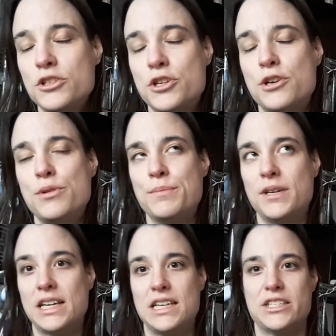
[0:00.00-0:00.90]
show in my
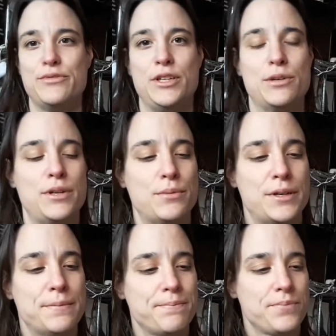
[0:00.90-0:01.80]
collection video anyway.